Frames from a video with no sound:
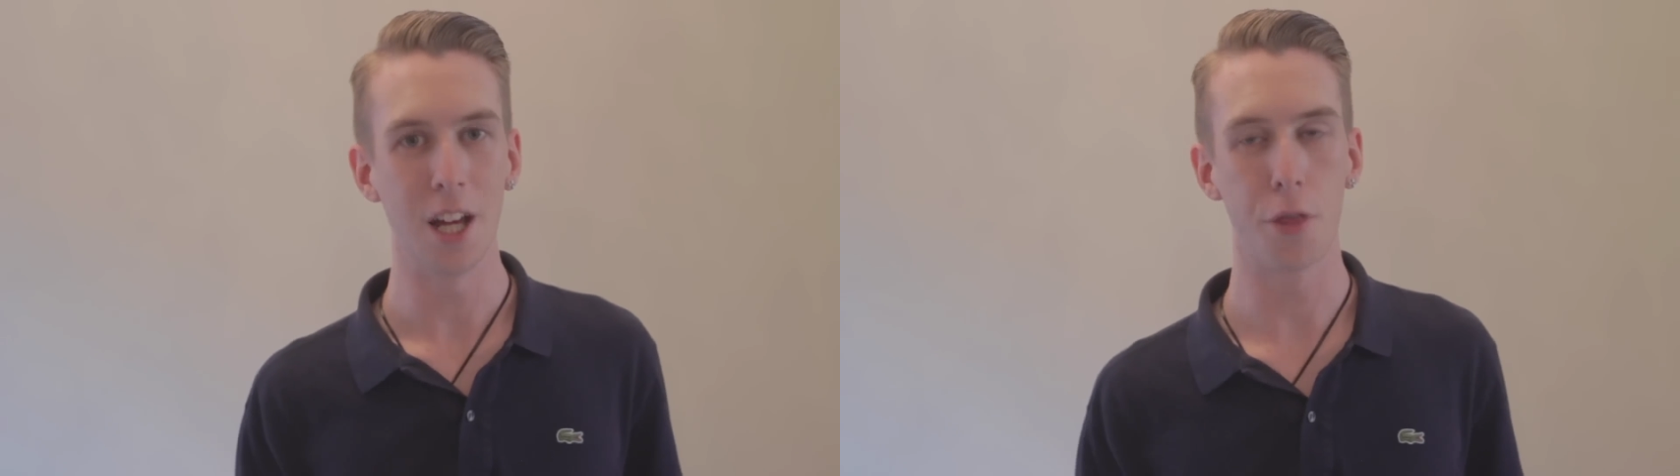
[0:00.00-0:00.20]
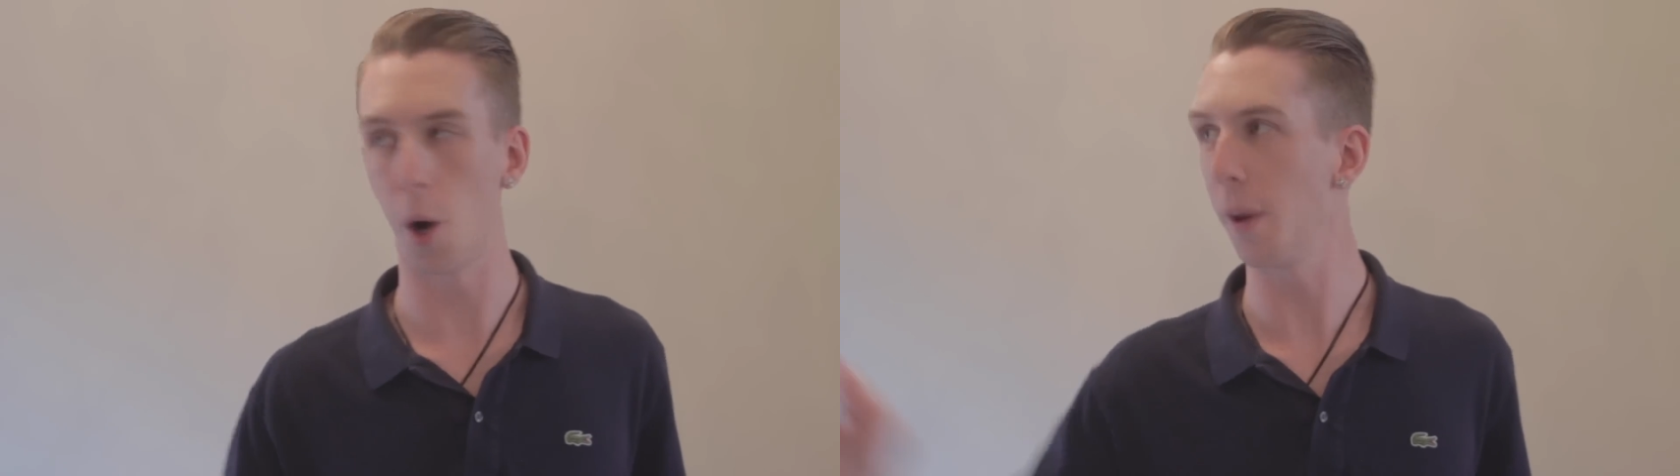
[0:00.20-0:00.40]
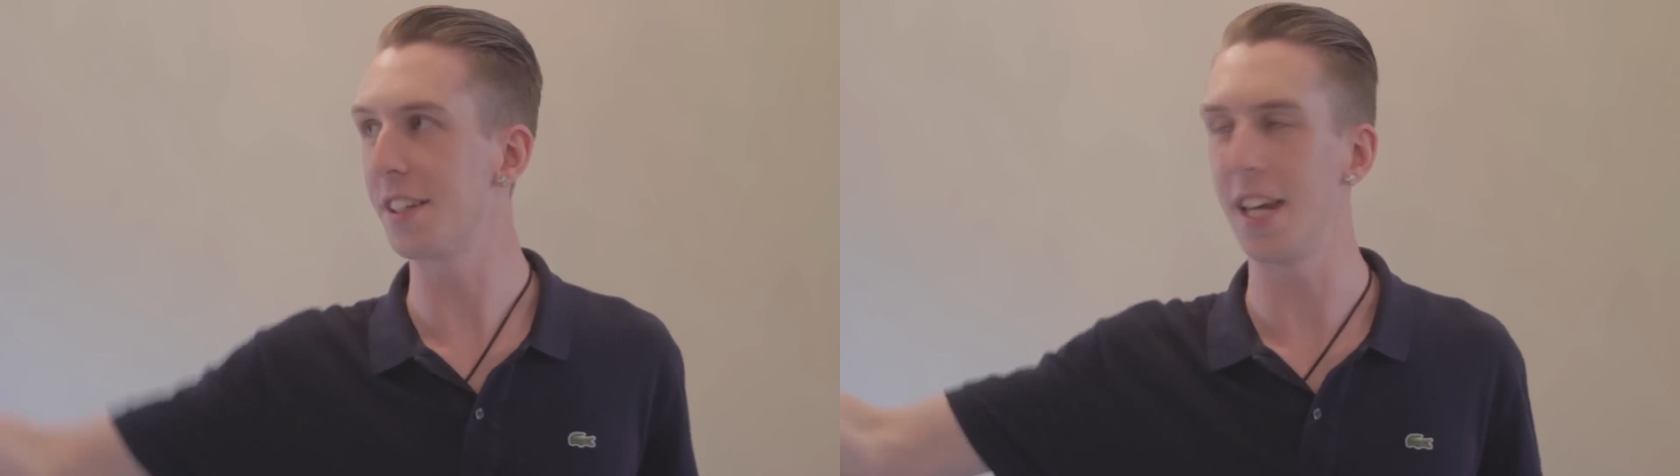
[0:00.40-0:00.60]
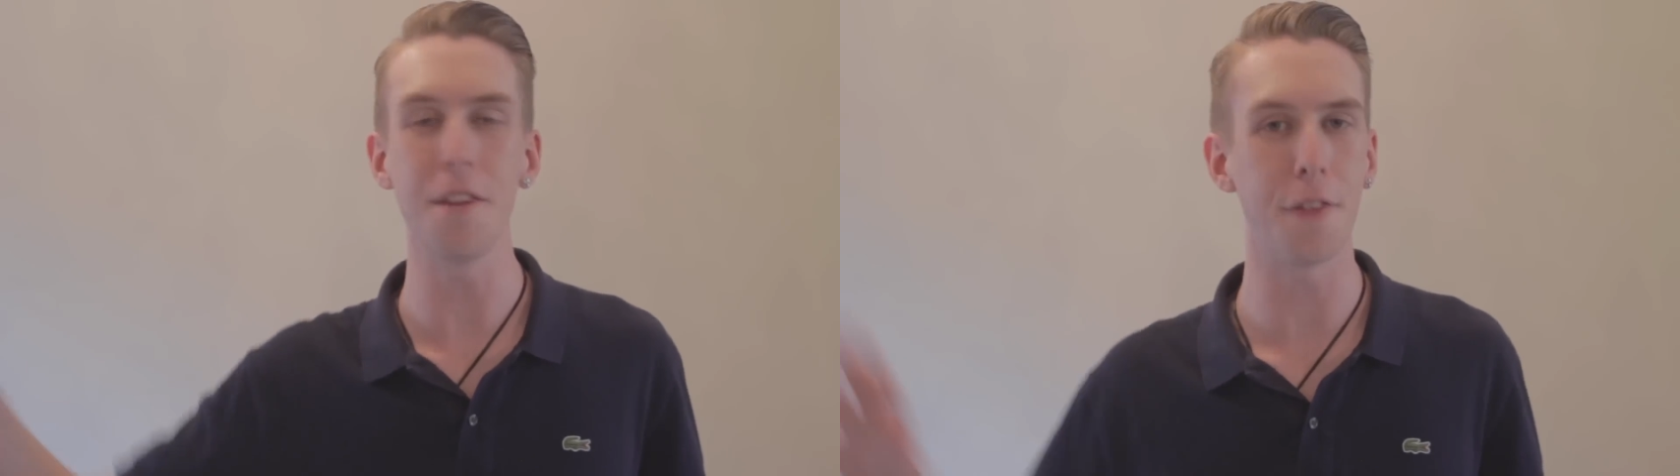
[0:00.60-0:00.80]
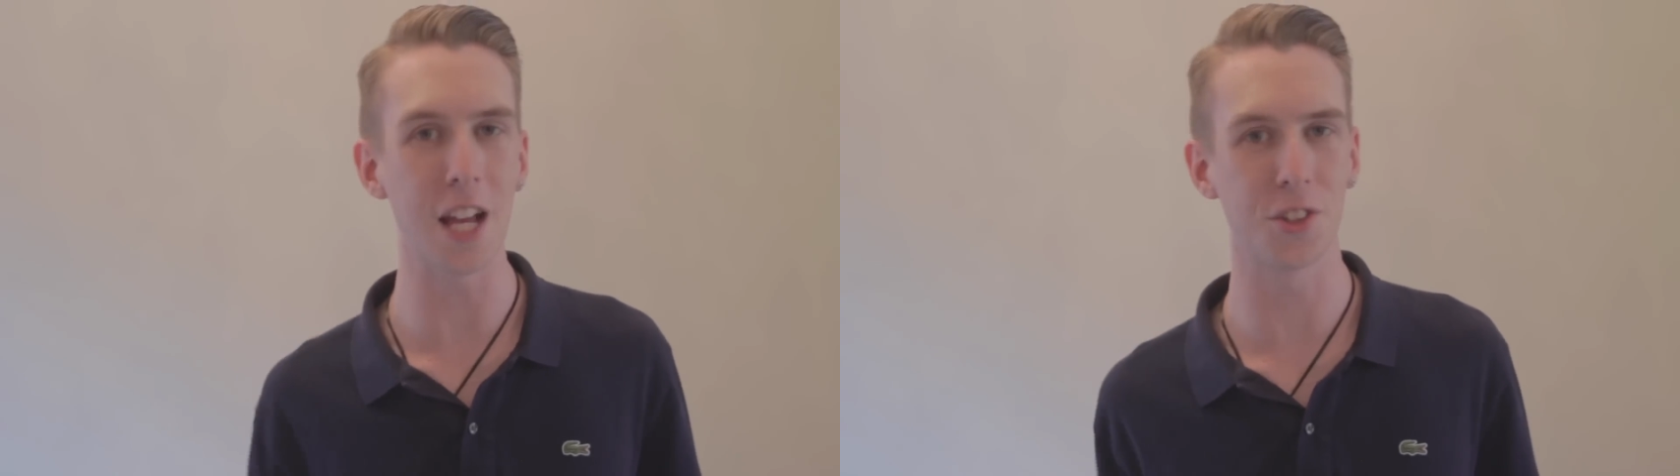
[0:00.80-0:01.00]
Throwing
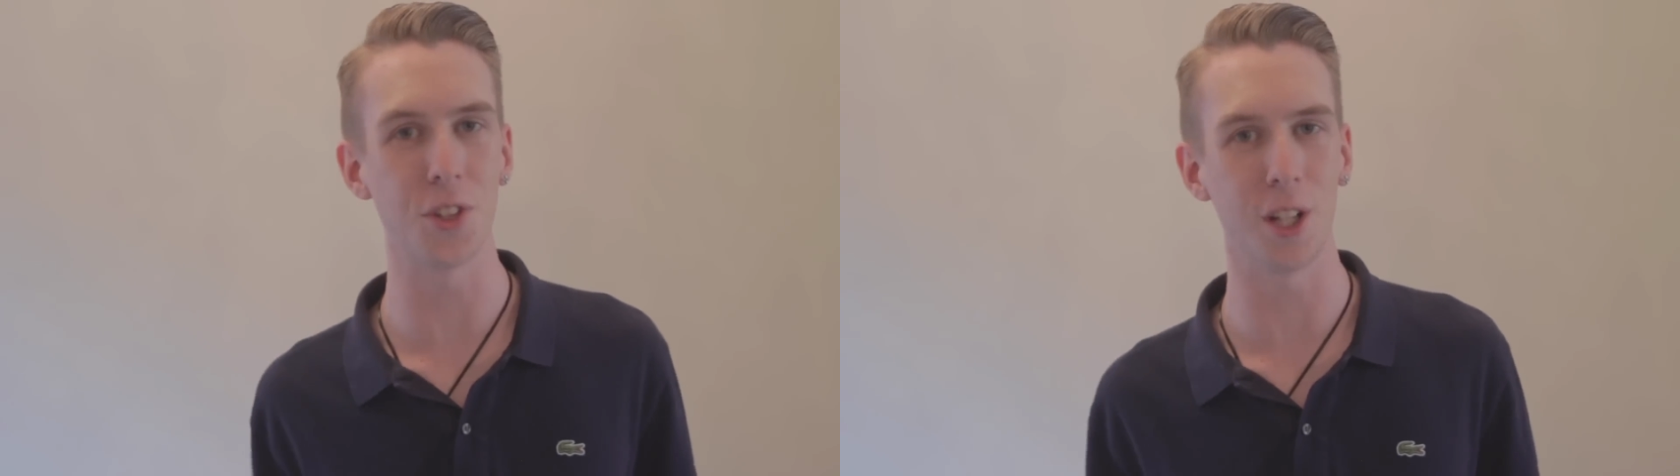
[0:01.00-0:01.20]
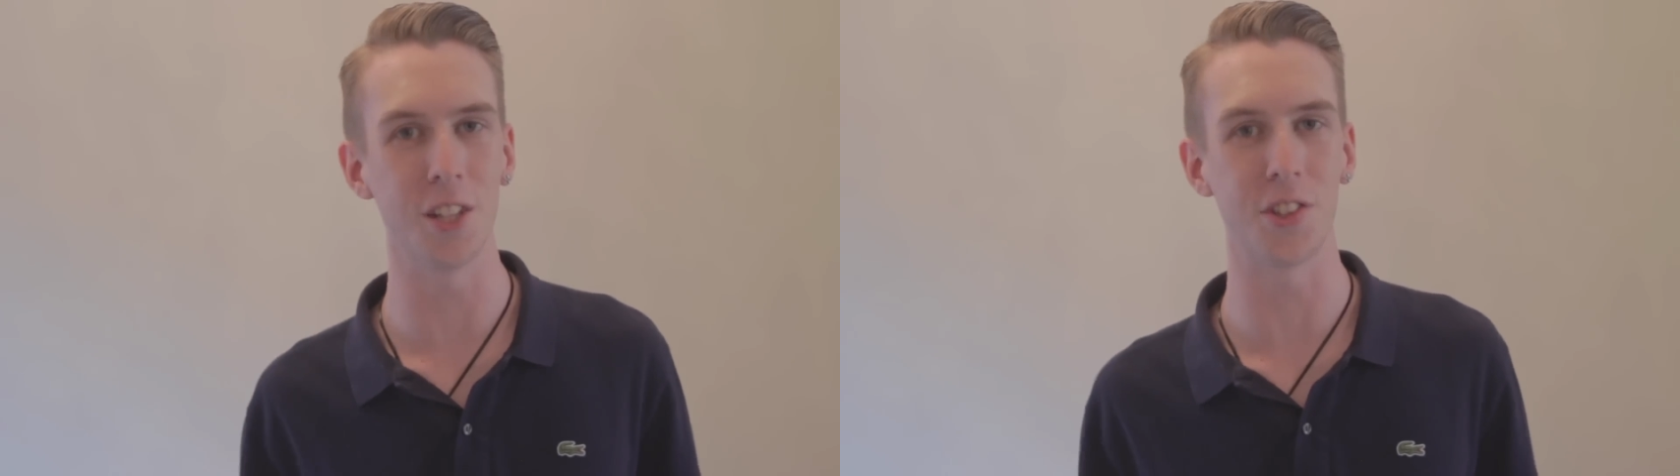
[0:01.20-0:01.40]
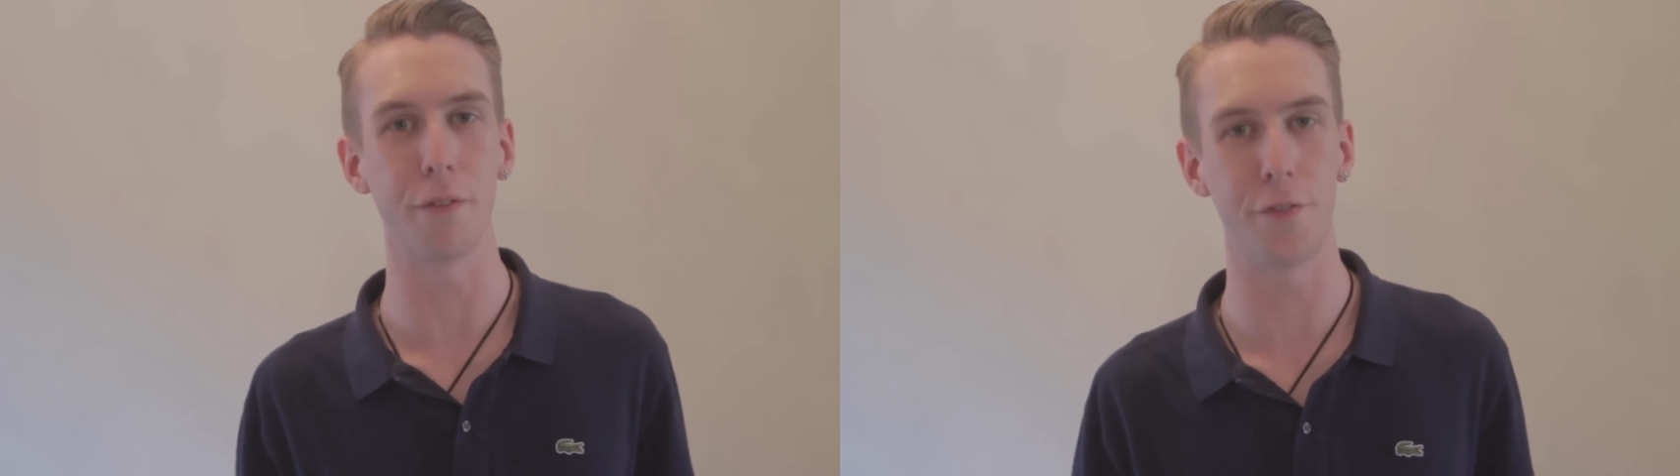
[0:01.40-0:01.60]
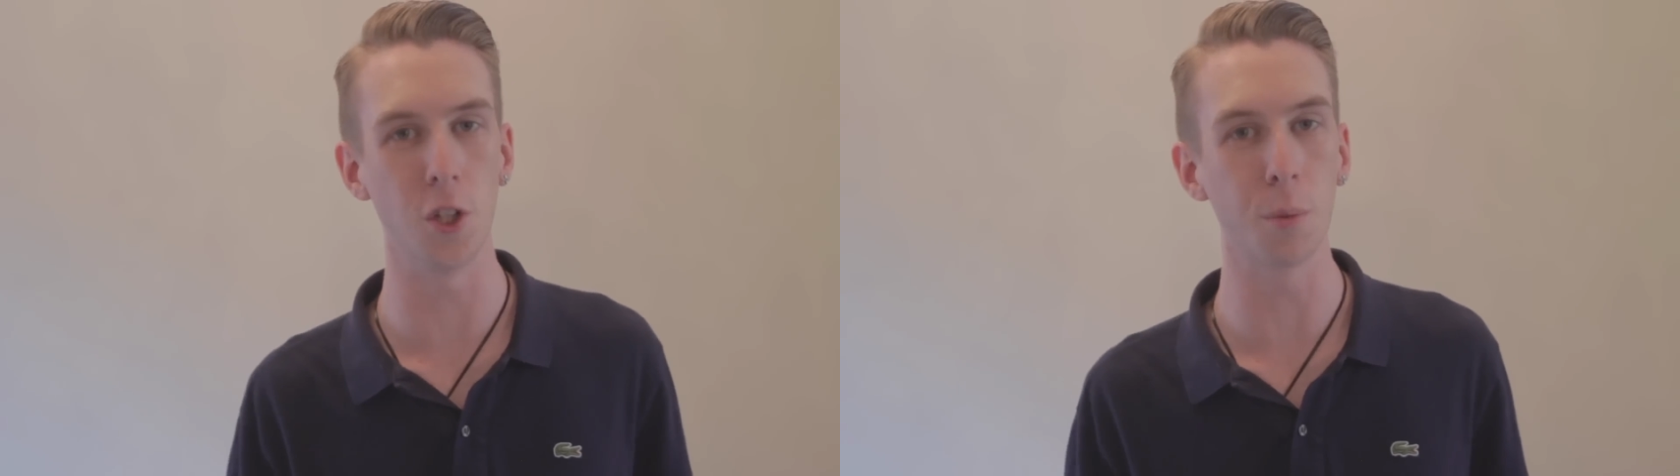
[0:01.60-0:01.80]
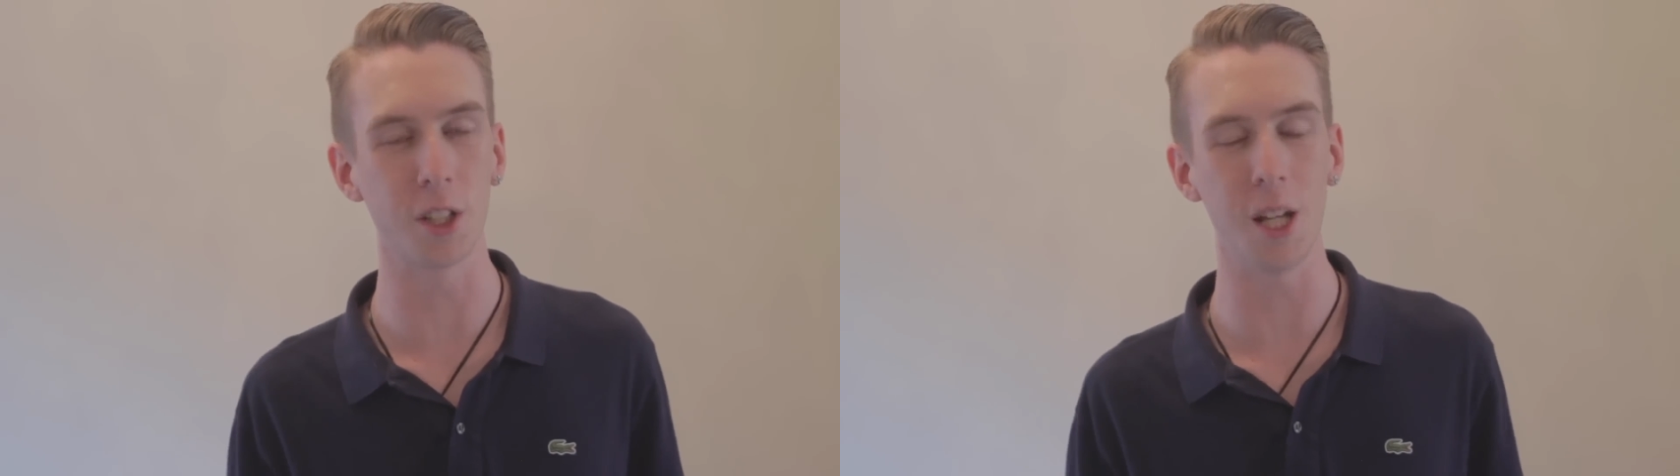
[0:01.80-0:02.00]
$10,000 at a
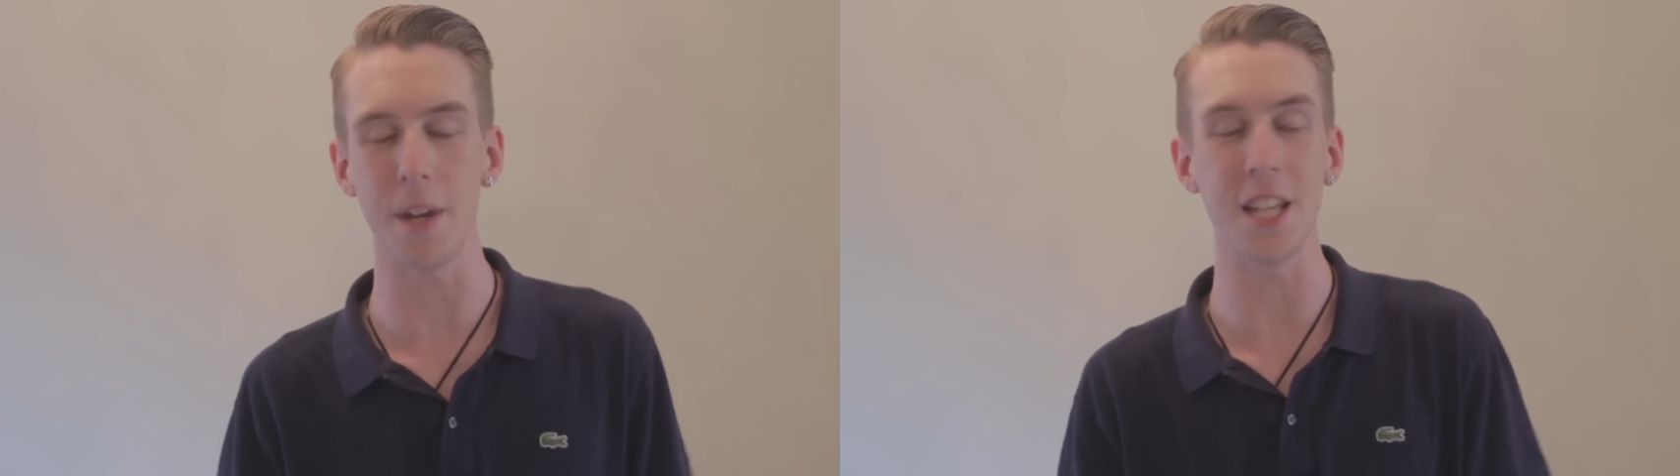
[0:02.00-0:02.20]
film clip,